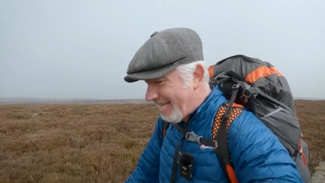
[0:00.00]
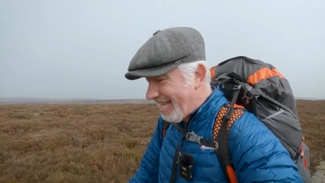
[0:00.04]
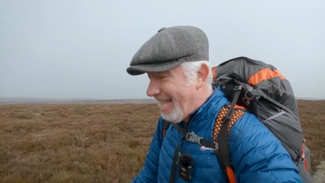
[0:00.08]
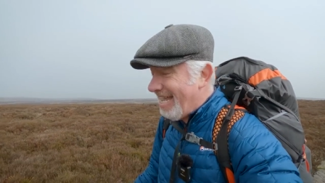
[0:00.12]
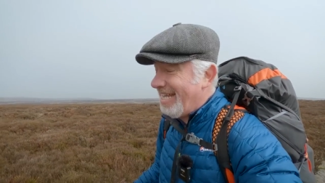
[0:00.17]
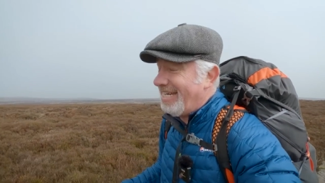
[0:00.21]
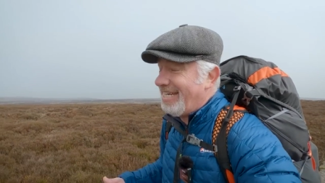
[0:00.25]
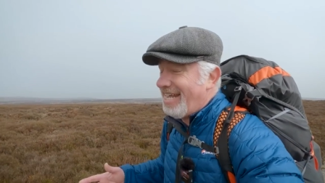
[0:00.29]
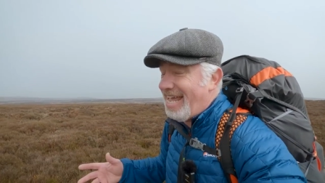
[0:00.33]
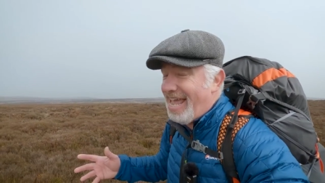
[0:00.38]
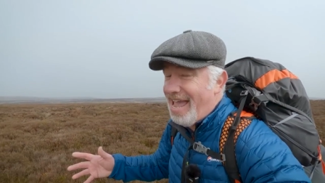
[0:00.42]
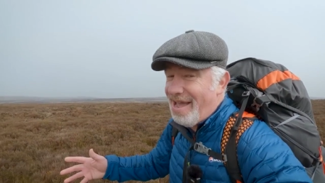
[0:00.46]

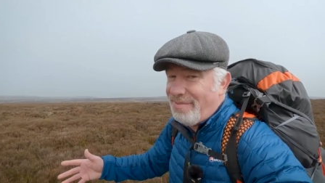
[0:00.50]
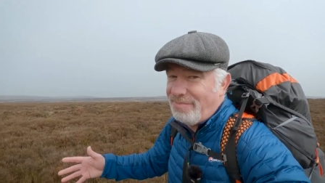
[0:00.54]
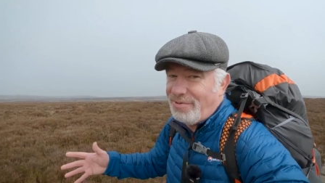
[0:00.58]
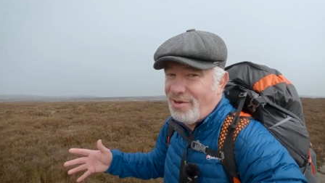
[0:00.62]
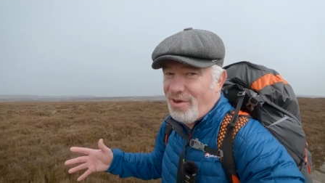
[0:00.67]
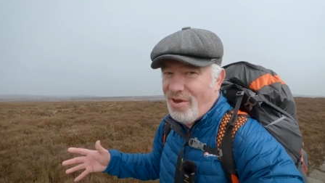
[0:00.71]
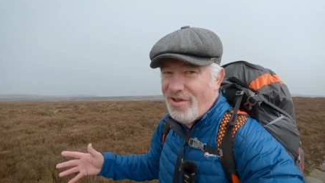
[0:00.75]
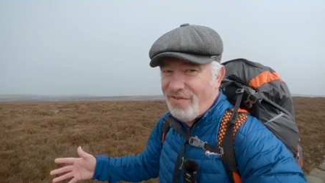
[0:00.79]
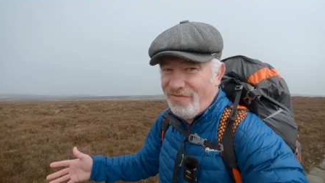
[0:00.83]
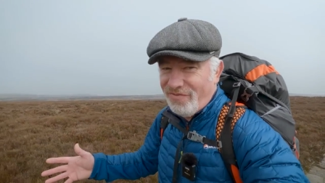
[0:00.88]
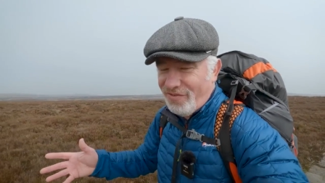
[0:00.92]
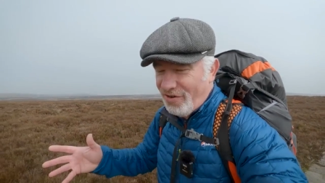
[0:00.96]
and I am
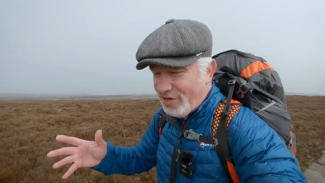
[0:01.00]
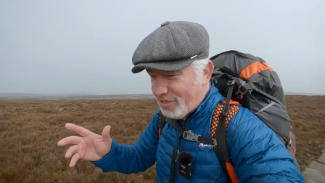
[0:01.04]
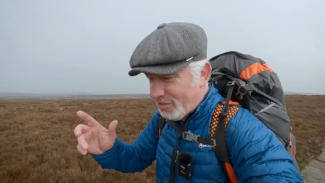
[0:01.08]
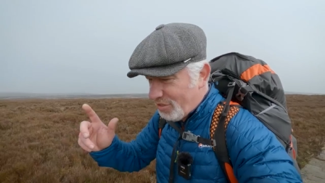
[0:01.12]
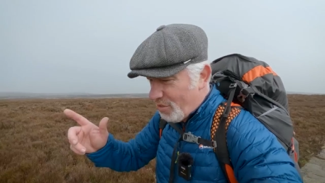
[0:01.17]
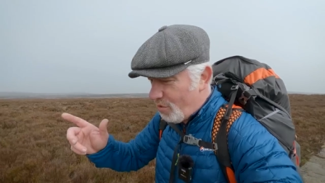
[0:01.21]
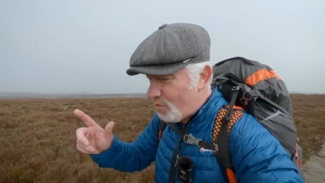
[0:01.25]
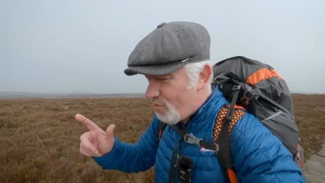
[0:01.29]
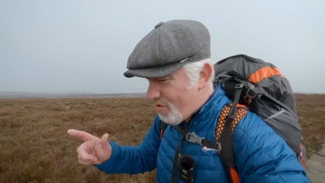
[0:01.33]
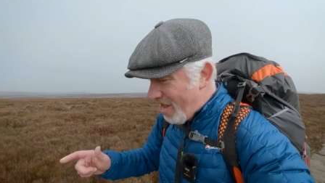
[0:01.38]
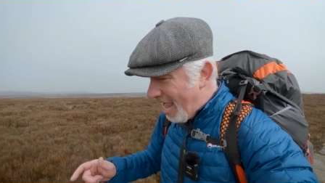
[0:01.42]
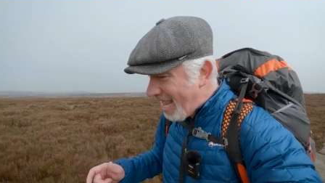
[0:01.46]
going for a
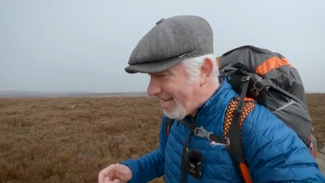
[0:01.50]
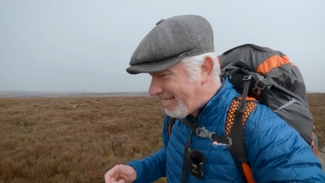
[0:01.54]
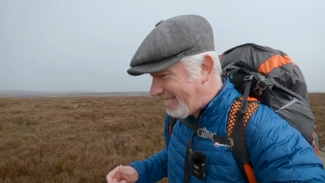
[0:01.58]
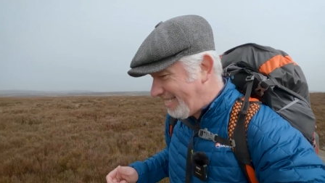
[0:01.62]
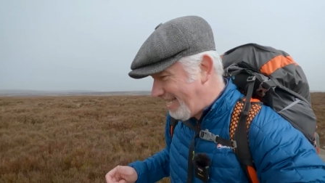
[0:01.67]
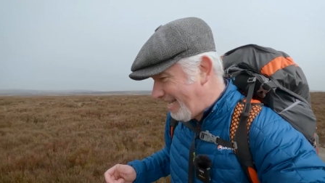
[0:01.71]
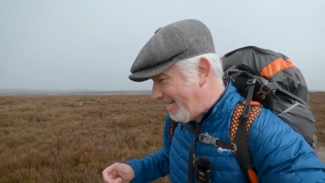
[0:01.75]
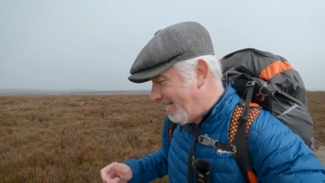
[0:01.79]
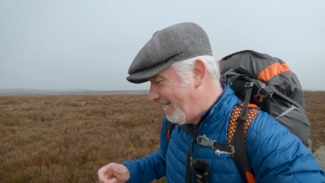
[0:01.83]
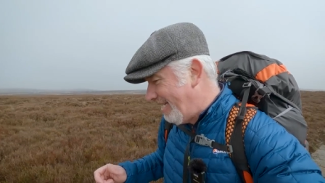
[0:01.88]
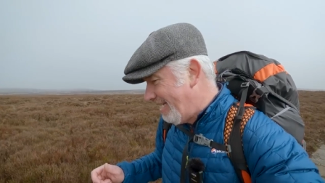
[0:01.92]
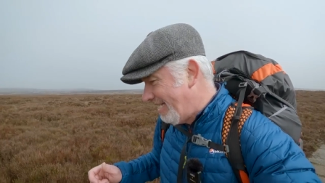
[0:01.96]

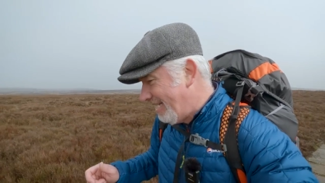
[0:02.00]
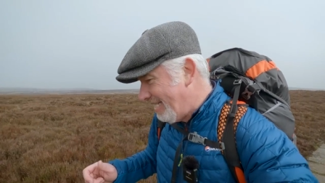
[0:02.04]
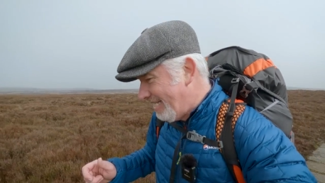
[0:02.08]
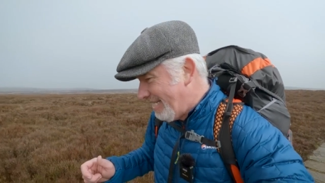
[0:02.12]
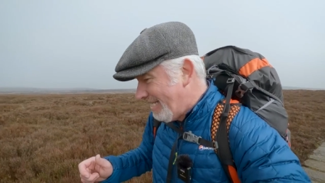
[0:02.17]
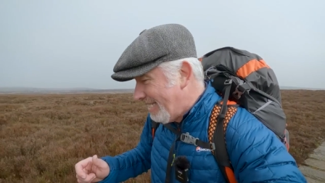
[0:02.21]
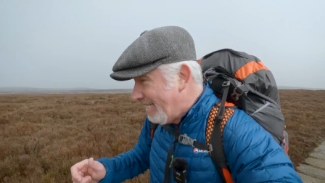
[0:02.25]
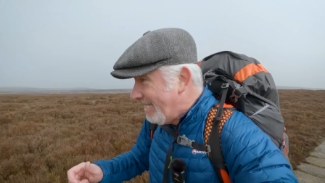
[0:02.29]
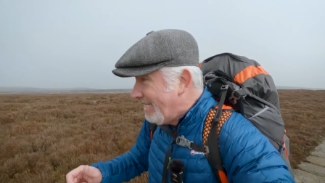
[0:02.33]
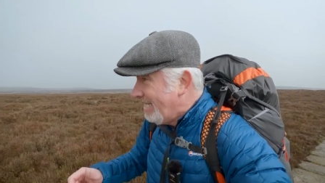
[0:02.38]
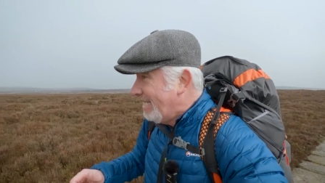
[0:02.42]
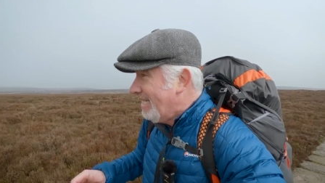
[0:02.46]
two-nighter.
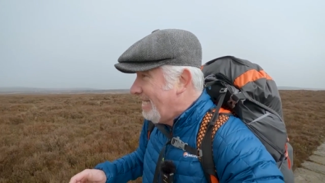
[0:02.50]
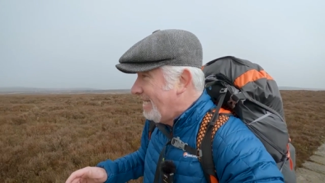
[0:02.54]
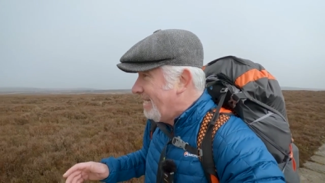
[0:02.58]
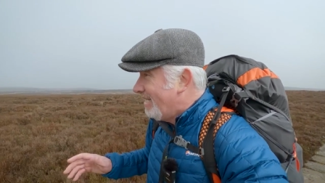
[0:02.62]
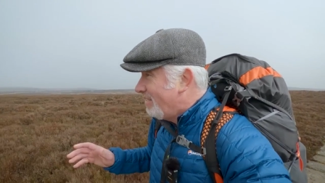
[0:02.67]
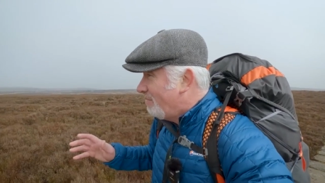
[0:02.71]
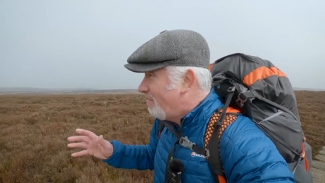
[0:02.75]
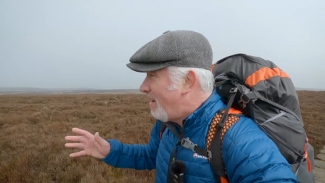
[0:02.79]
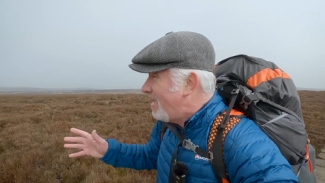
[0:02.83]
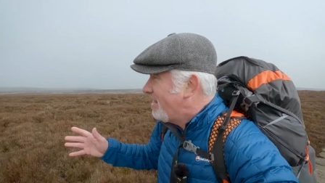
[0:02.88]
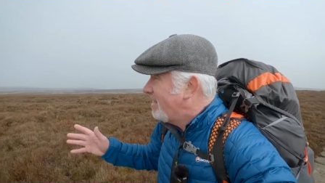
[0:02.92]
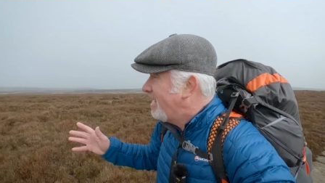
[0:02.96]

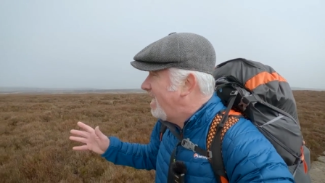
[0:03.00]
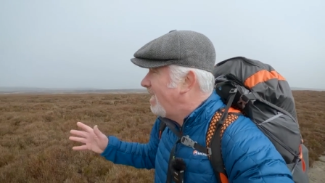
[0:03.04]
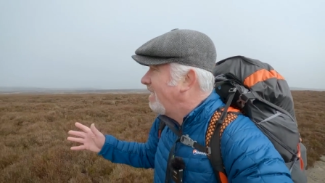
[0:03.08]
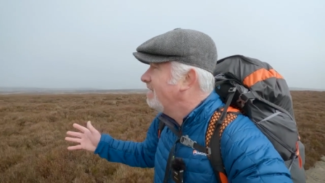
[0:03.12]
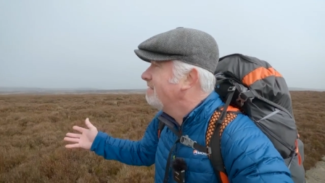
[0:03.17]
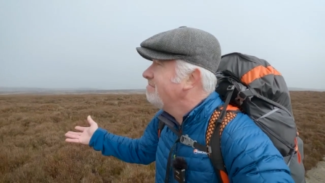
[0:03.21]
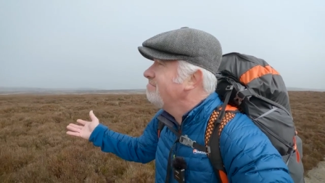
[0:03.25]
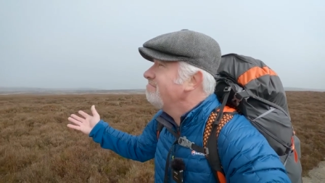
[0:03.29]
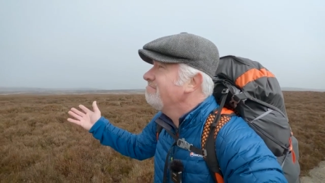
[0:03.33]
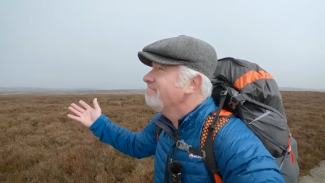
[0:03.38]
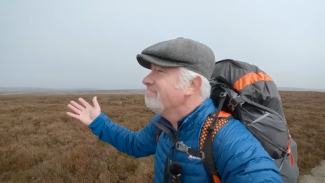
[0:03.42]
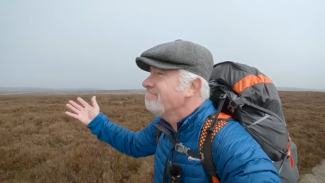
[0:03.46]
The weather,
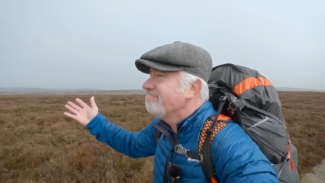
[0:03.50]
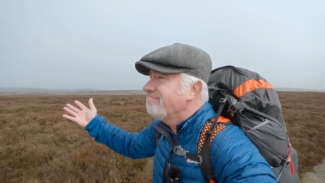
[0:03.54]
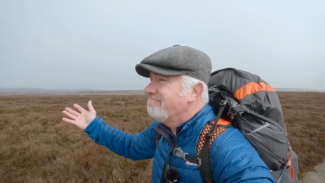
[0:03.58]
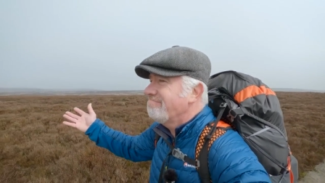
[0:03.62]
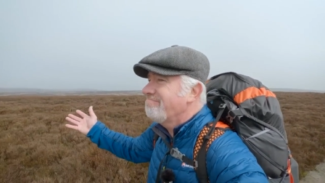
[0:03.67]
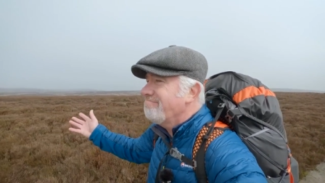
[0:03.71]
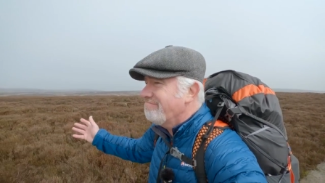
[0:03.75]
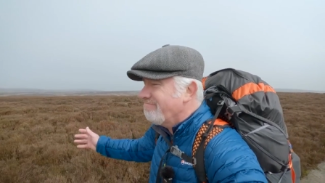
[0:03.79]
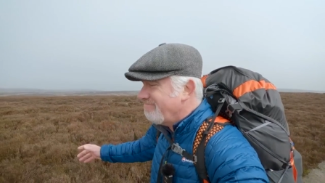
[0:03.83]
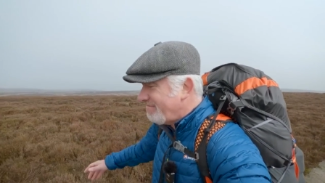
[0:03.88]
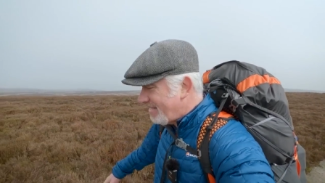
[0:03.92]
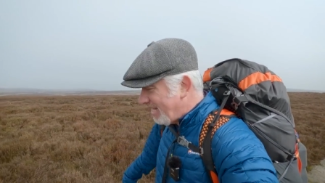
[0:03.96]

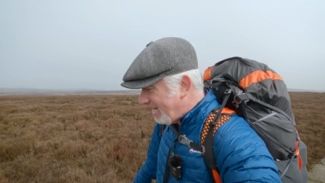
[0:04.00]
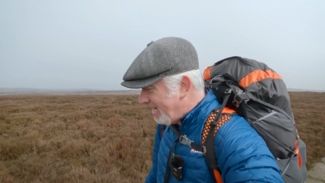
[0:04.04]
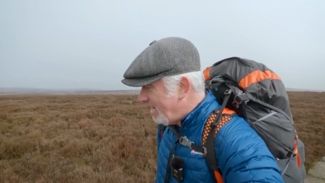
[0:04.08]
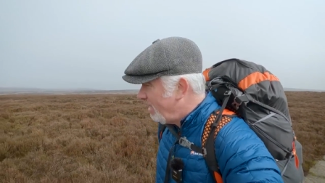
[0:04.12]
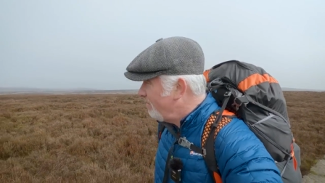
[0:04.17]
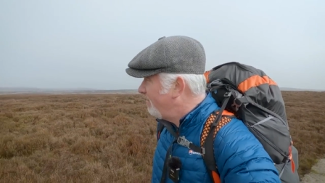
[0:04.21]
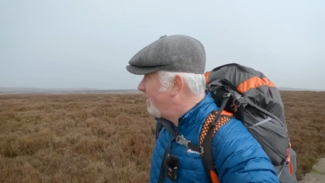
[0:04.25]
a little